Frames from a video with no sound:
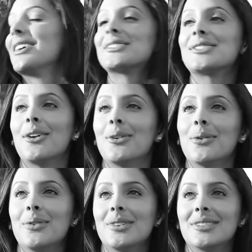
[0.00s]

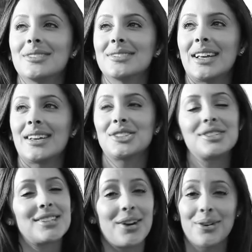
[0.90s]
so, like,
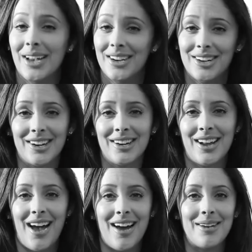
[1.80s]
she's a go-getter.
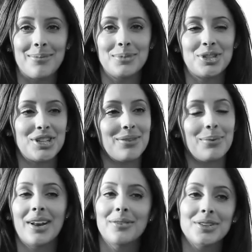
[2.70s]

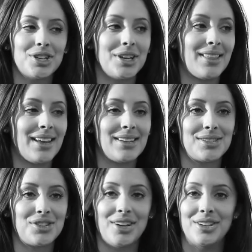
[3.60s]
Whatever she
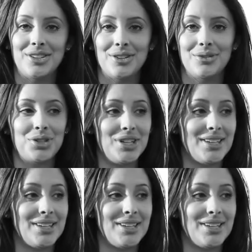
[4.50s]
thinks she can do, she